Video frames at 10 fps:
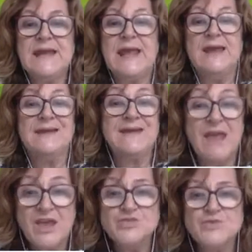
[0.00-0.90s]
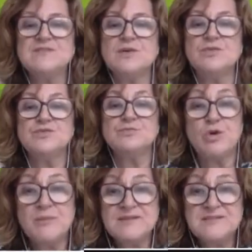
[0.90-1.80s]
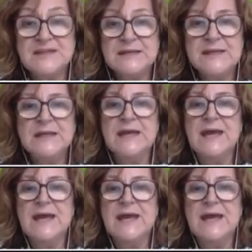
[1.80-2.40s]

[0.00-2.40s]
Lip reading: engage with those promising,